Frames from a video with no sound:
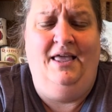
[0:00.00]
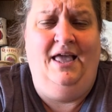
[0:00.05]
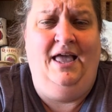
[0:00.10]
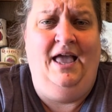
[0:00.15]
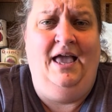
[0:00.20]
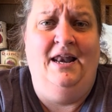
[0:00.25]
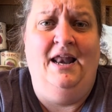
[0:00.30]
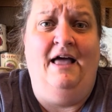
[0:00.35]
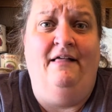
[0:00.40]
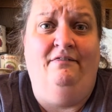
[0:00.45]

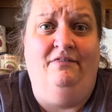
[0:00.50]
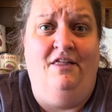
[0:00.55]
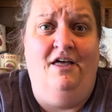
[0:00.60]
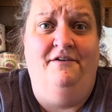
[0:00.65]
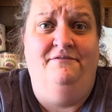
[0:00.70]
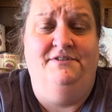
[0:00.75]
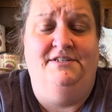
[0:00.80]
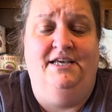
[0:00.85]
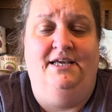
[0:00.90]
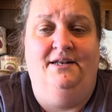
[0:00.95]
And I
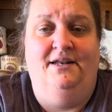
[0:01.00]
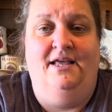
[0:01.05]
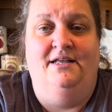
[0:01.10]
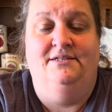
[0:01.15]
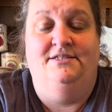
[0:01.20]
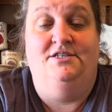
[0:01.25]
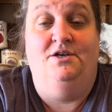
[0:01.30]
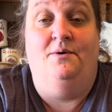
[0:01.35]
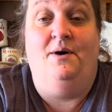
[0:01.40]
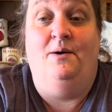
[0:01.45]
loved it. And
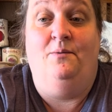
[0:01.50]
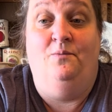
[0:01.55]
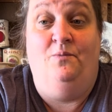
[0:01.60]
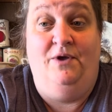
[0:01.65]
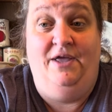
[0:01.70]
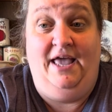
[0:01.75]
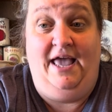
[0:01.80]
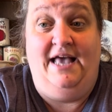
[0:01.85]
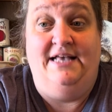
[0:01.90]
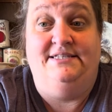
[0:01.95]
so
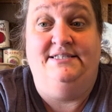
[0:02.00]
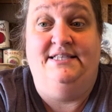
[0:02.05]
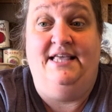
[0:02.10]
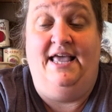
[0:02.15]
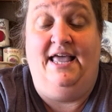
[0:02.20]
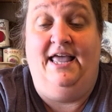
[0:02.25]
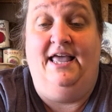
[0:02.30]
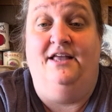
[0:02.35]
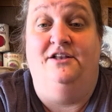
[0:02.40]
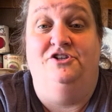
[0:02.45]
we asked the
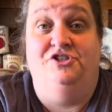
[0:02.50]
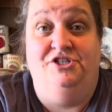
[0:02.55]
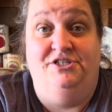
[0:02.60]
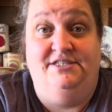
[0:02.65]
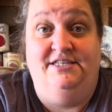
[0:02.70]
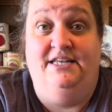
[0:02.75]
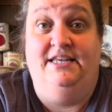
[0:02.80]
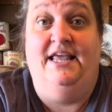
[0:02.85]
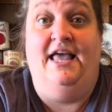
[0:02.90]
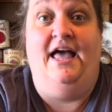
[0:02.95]
aunt. She
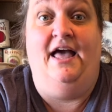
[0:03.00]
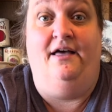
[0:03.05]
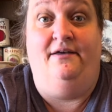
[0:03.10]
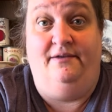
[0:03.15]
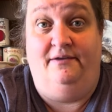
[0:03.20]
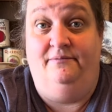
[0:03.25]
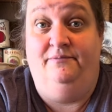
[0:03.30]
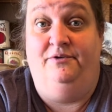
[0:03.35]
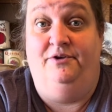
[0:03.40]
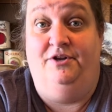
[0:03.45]
said, yeah,
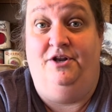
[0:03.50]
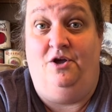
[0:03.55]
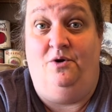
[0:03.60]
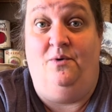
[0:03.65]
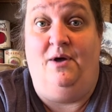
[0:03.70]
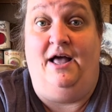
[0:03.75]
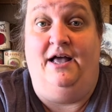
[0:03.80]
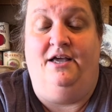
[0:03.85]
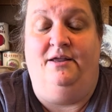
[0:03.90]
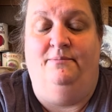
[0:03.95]

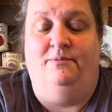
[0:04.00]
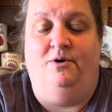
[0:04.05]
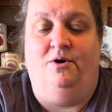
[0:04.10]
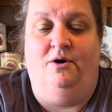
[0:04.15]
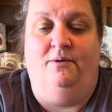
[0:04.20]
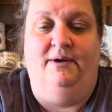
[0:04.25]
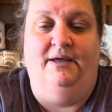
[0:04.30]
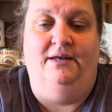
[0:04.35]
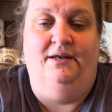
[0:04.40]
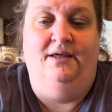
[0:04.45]
I could
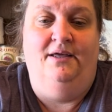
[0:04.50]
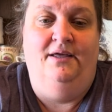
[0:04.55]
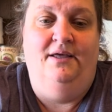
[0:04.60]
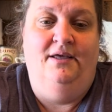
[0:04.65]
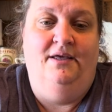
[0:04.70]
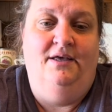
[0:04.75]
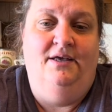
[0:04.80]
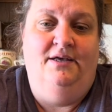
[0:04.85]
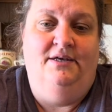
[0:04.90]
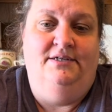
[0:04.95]
borrow it.
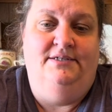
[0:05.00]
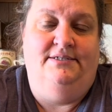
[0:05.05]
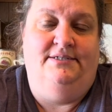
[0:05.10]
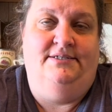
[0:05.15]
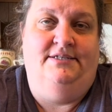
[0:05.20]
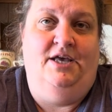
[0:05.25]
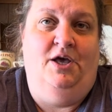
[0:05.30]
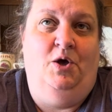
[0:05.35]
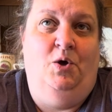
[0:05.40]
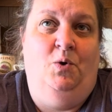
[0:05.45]

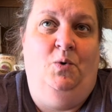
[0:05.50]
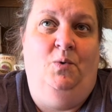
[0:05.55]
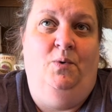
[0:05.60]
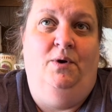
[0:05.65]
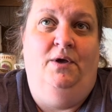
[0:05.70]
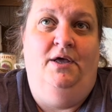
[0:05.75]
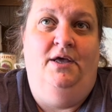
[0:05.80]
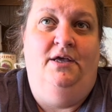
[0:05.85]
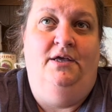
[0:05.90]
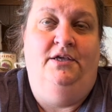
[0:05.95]
So
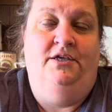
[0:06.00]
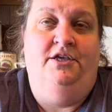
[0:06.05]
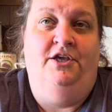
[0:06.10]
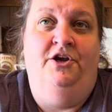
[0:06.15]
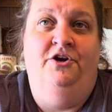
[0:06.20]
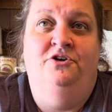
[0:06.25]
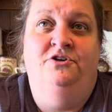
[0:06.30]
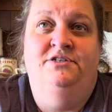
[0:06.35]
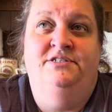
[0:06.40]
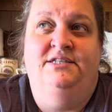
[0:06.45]

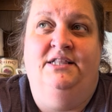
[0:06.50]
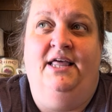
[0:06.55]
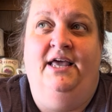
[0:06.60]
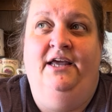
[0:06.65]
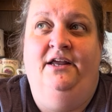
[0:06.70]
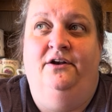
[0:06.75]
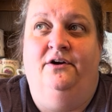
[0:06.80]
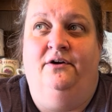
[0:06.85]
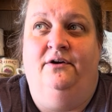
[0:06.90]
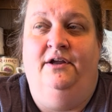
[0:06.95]
years
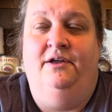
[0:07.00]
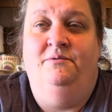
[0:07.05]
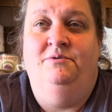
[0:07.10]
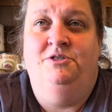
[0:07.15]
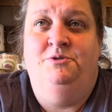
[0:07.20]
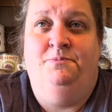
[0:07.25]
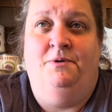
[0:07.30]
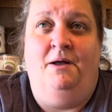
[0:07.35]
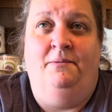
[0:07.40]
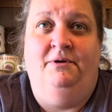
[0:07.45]
later, it was
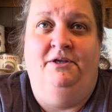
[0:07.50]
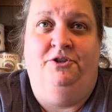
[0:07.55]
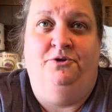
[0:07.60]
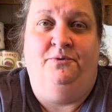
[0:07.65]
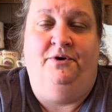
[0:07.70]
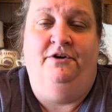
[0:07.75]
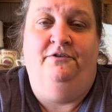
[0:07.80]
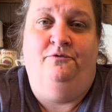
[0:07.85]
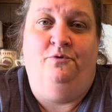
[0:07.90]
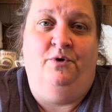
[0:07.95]
probably
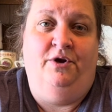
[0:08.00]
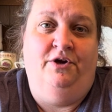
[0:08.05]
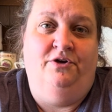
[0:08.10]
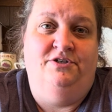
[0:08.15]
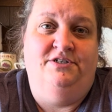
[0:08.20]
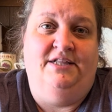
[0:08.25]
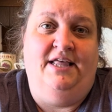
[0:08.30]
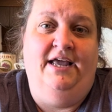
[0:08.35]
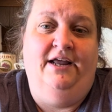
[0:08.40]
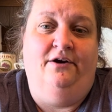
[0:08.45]
3 or 4 years
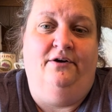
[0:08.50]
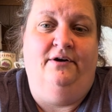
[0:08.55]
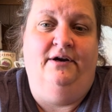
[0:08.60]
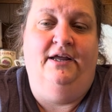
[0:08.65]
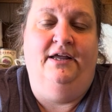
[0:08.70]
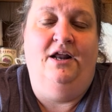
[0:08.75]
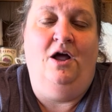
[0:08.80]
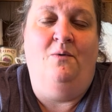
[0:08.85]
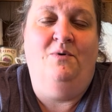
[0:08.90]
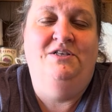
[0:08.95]
later,
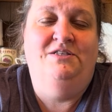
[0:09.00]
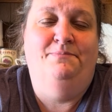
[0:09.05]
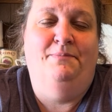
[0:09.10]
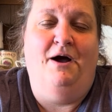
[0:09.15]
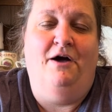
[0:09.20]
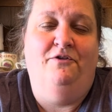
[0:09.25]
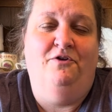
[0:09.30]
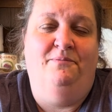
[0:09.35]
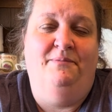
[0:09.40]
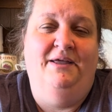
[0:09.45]
it always
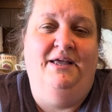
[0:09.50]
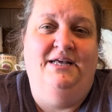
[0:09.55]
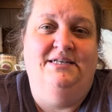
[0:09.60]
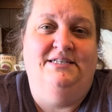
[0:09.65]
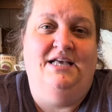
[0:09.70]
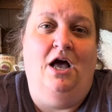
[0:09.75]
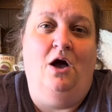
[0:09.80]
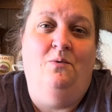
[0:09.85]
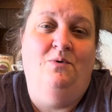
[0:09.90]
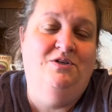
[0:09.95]
bothered me because
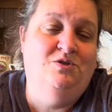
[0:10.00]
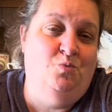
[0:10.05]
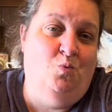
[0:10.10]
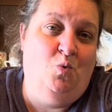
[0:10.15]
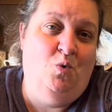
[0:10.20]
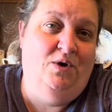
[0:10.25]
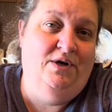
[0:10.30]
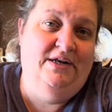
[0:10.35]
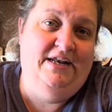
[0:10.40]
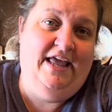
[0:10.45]
I always
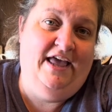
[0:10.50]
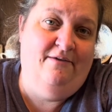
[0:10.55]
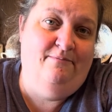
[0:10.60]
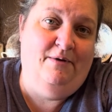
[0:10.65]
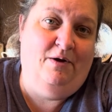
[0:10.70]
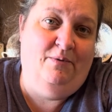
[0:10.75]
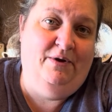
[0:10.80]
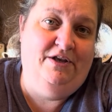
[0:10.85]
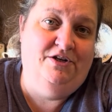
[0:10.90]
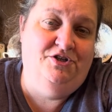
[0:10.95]
wanted to have my
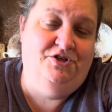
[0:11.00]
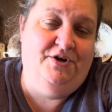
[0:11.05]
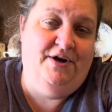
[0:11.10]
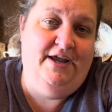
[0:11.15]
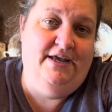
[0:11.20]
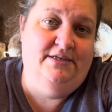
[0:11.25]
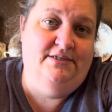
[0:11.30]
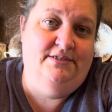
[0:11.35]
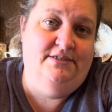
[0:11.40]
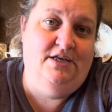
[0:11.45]
wedding
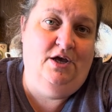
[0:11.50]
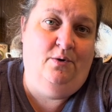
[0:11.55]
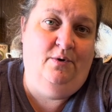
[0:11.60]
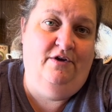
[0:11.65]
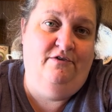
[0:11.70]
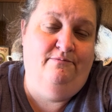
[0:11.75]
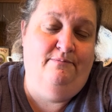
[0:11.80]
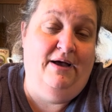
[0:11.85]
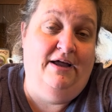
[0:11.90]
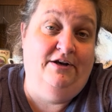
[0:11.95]
dress. So
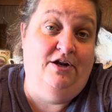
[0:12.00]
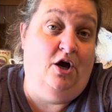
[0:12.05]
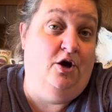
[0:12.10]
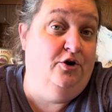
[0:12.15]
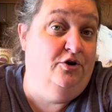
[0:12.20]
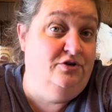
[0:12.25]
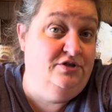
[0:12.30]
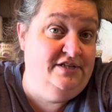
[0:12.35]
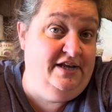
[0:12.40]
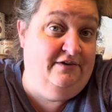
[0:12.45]
if my
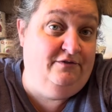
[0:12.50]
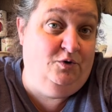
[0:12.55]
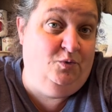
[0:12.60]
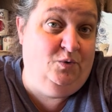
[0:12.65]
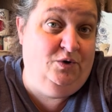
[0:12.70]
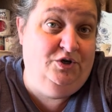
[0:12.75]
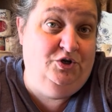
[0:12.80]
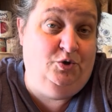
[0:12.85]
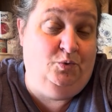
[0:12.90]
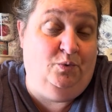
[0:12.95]
daughters ever
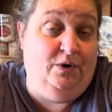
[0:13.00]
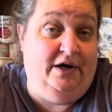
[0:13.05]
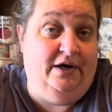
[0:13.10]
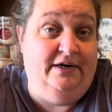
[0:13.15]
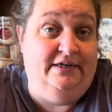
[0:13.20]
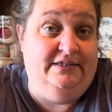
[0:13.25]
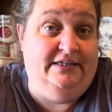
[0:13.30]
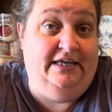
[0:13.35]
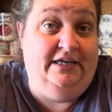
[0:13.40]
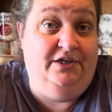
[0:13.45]
wanted to wear
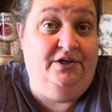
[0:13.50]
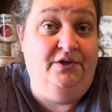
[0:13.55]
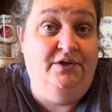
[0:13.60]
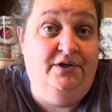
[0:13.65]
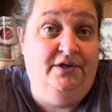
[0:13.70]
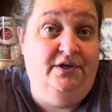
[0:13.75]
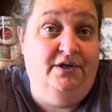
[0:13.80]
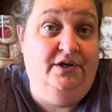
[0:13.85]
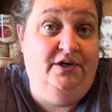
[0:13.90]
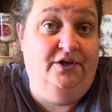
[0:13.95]
it, they
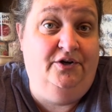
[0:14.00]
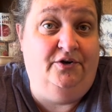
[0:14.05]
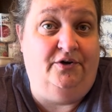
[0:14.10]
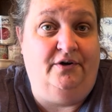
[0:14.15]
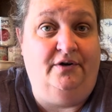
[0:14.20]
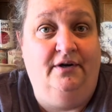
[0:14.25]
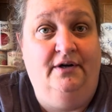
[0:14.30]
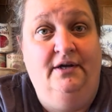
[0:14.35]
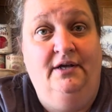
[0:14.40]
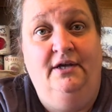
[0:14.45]
could,
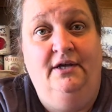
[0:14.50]
or